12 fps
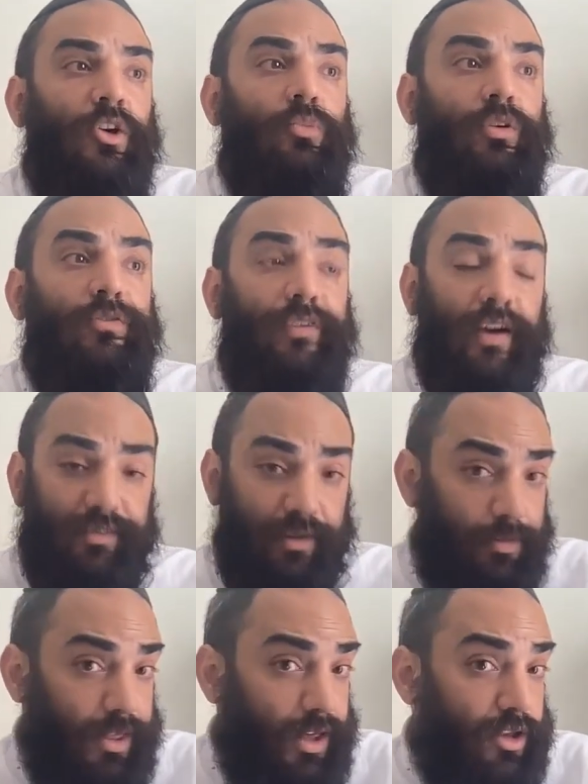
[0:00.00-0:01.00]
We find
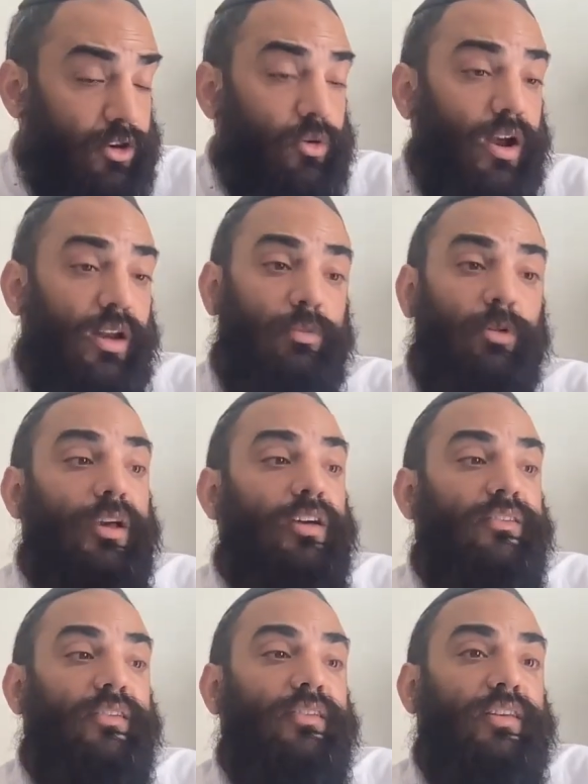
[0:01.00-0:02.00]
something incredible
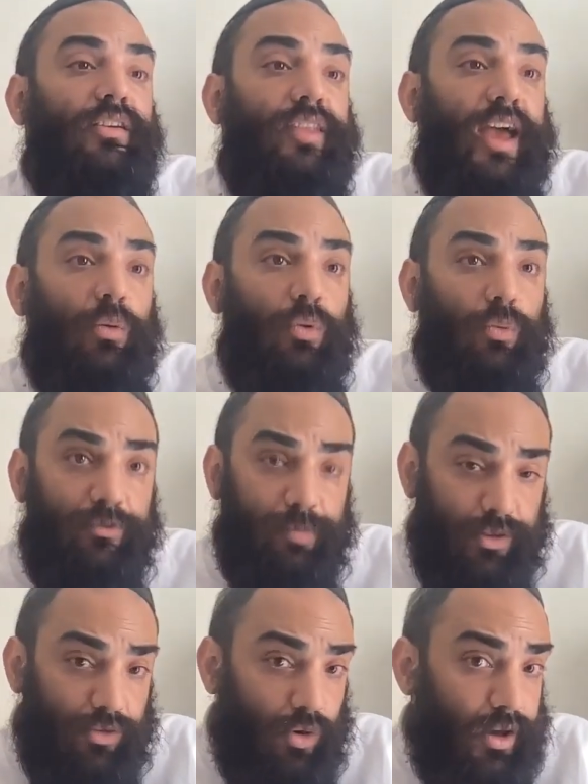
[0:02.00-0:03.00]
because until now, what we've
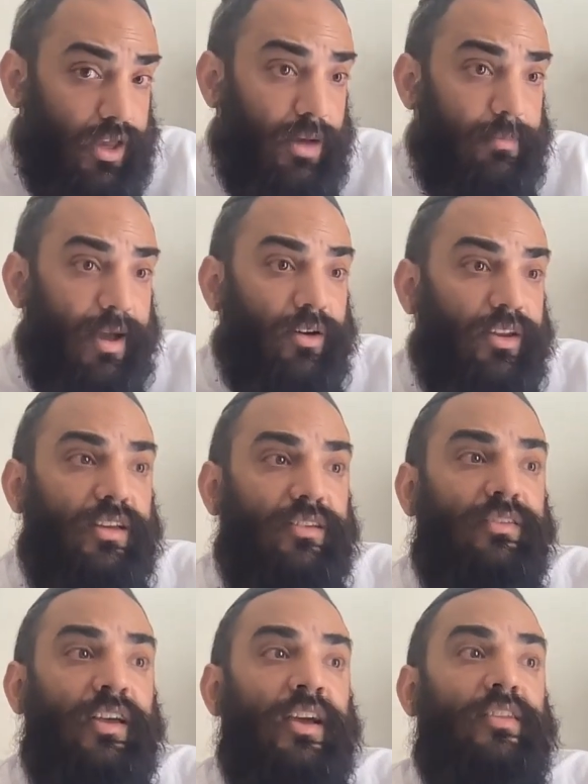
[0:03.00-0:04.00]
been talking about
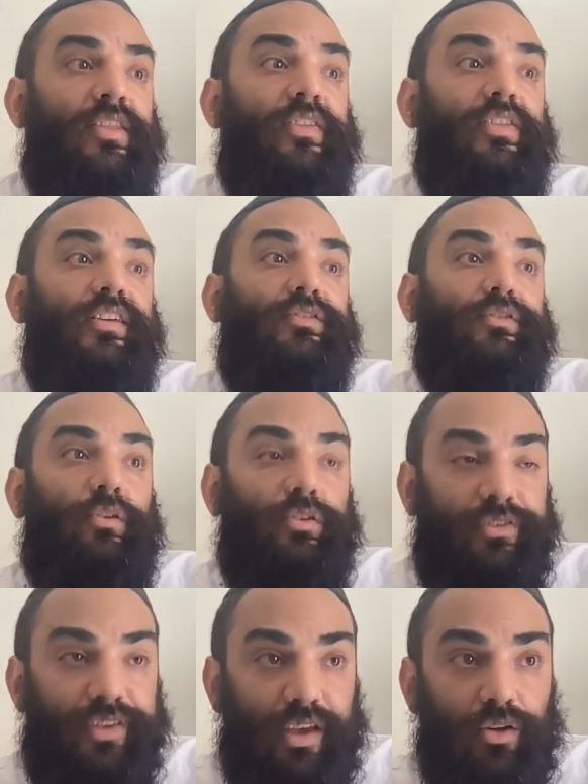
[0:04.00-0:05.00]
is that this
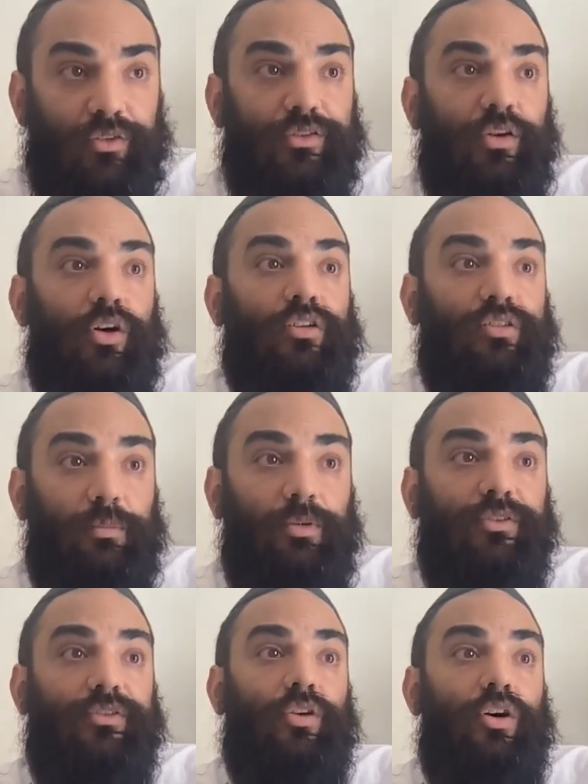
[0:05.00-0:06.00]
single song,
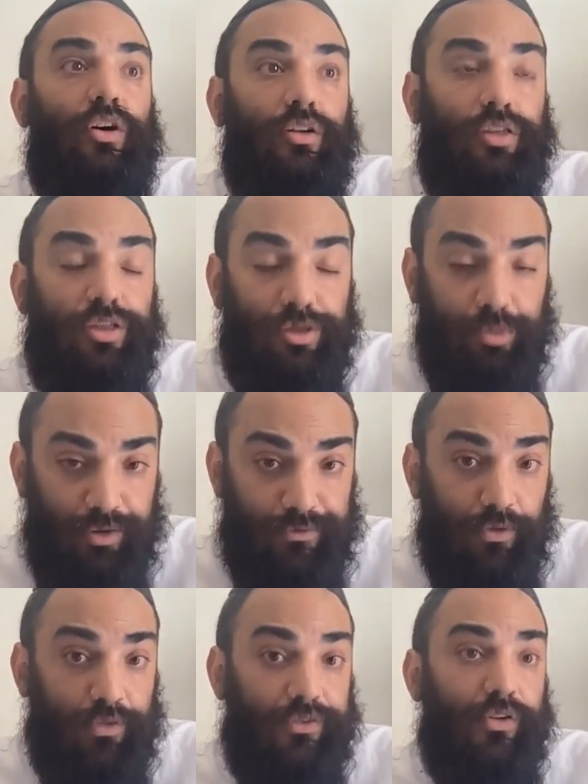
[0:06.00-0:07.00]
doubled song,
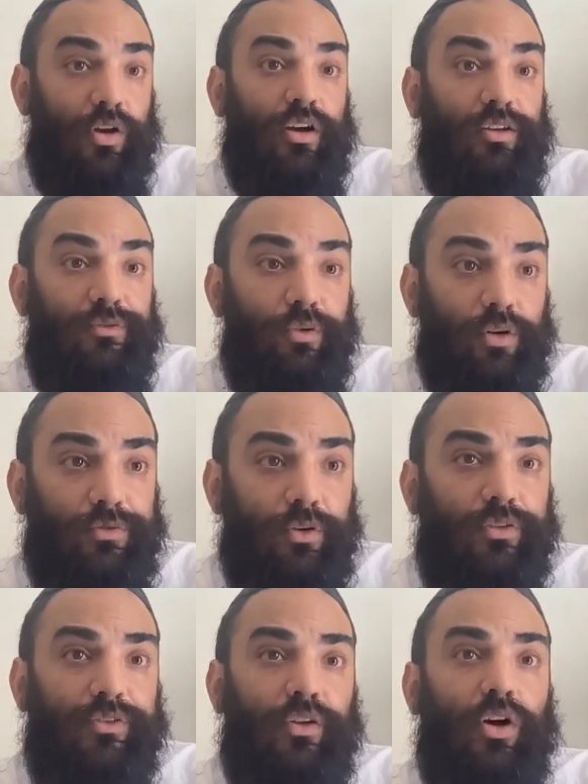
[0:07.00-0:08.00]
threefold song and
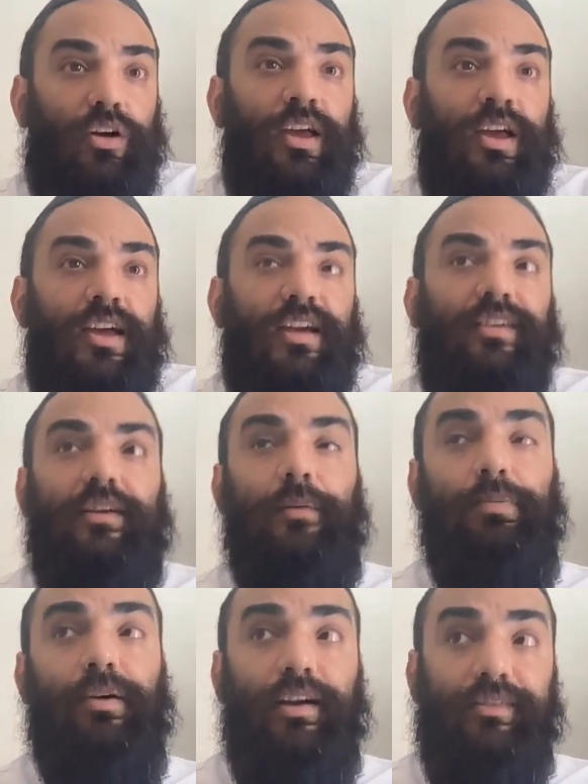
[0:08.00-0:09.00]
fourfold song is a
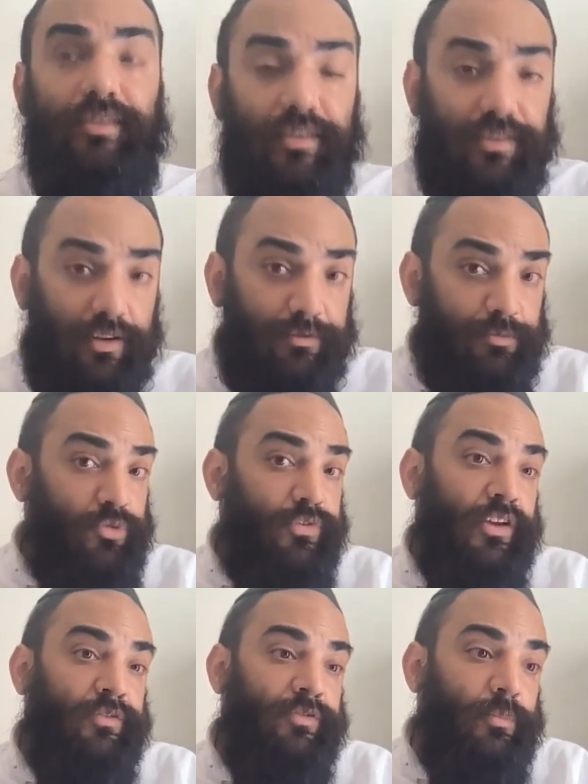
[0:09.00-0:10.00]
process of
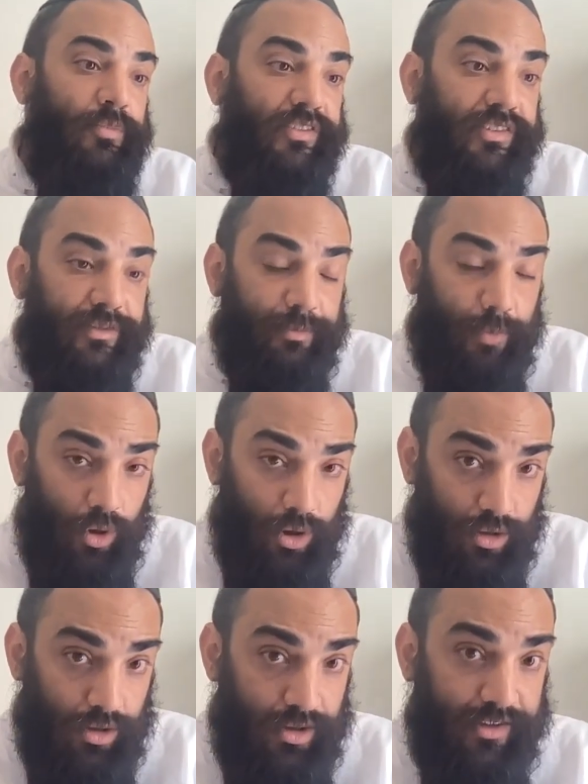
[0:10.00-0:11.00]
moving from
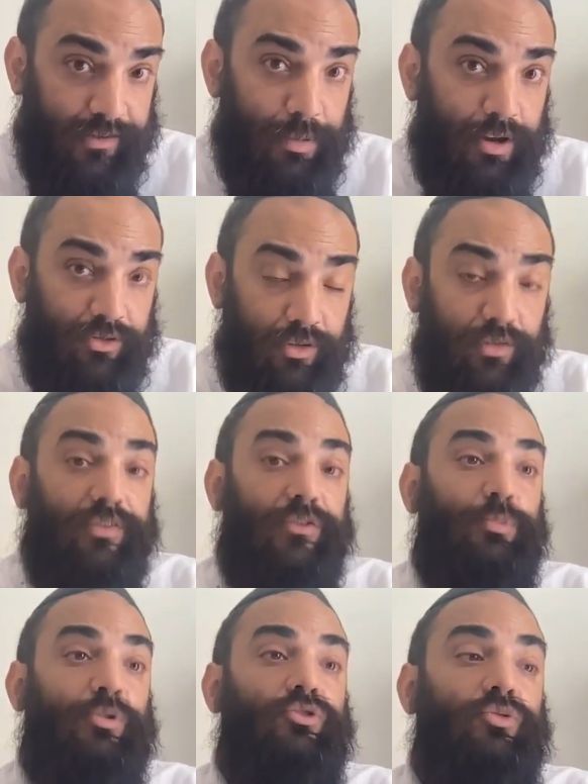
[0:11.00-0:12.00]
small expressions of
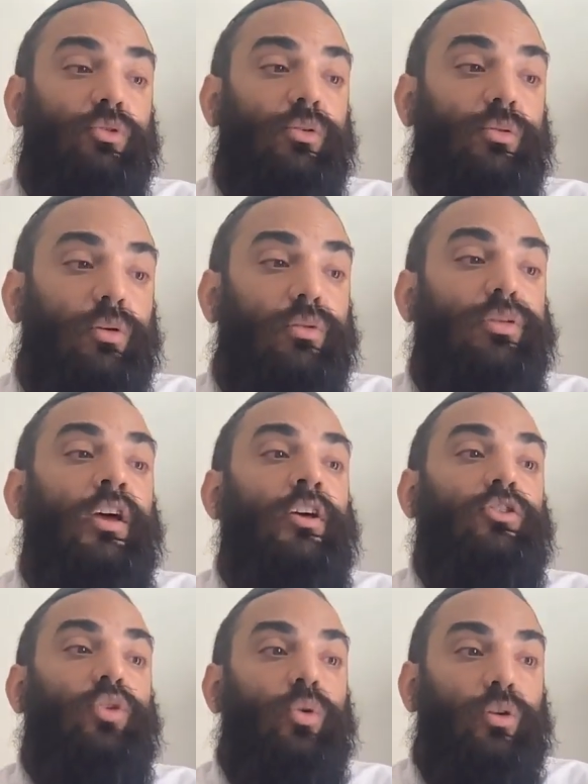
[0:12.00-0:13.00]
spiritual growth
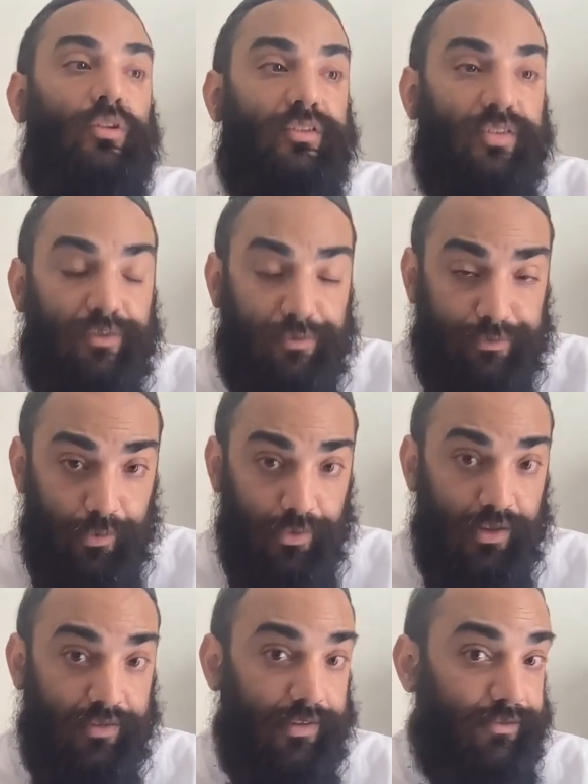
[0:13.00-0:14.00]
towards the
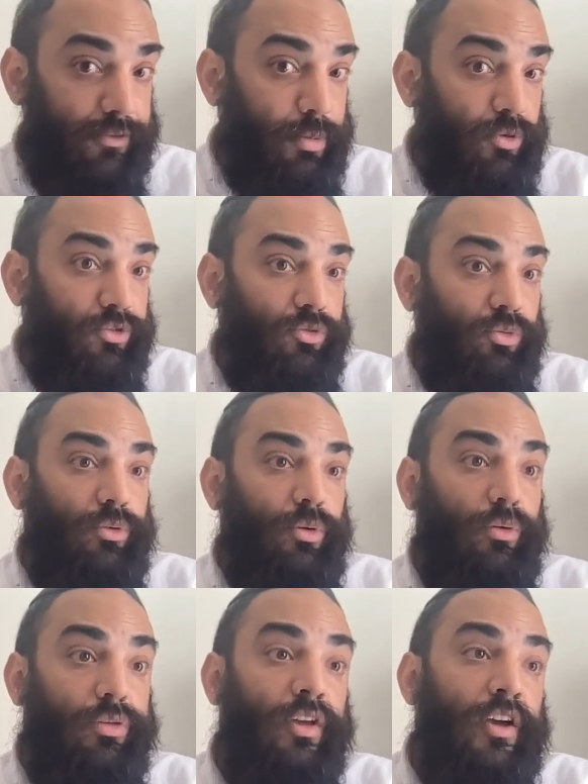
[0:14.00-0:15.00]
fullness of spiritual
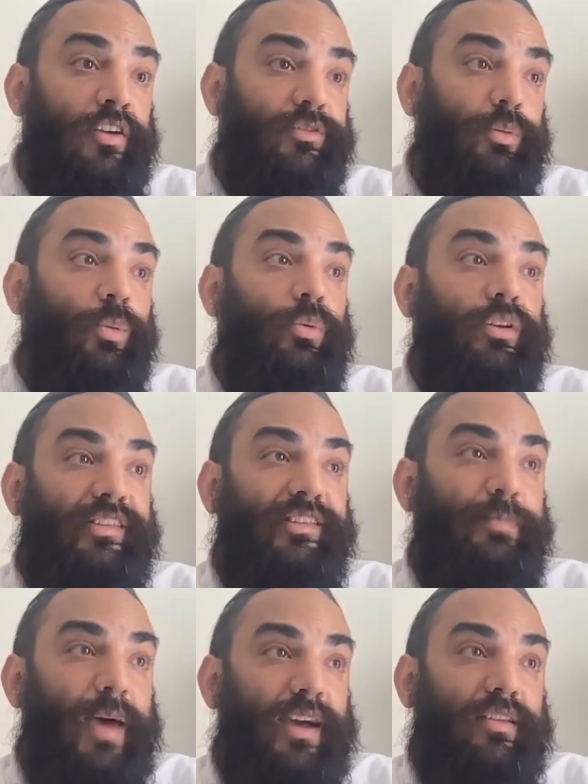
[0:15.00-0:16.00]
growth. So we would
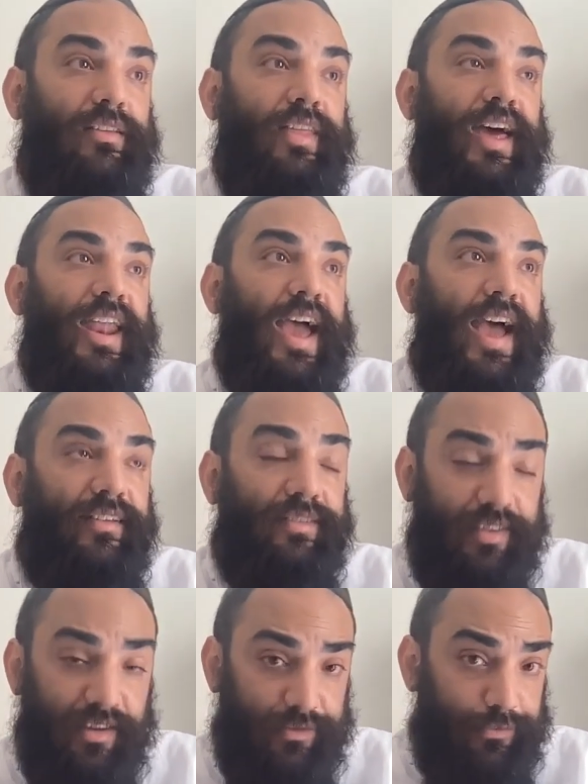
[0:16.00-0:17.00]
expect that as
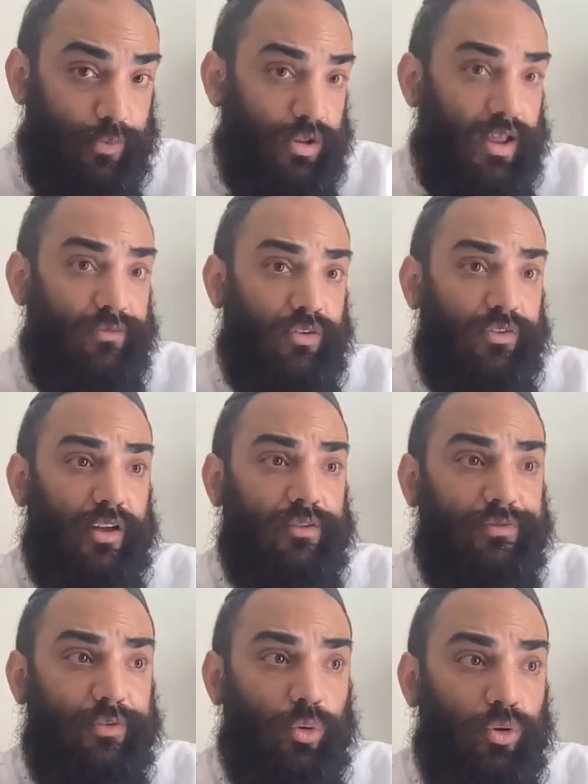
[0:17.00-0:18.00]
these four levels
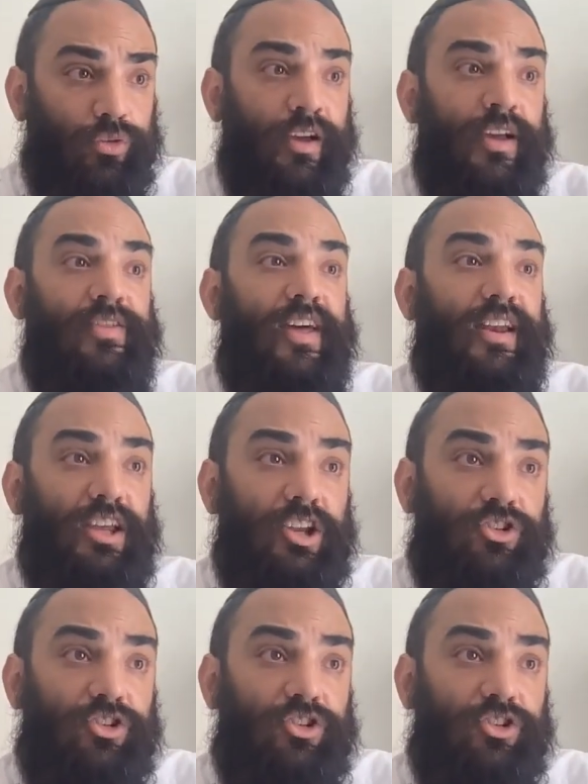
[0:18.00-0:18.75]
unfold, that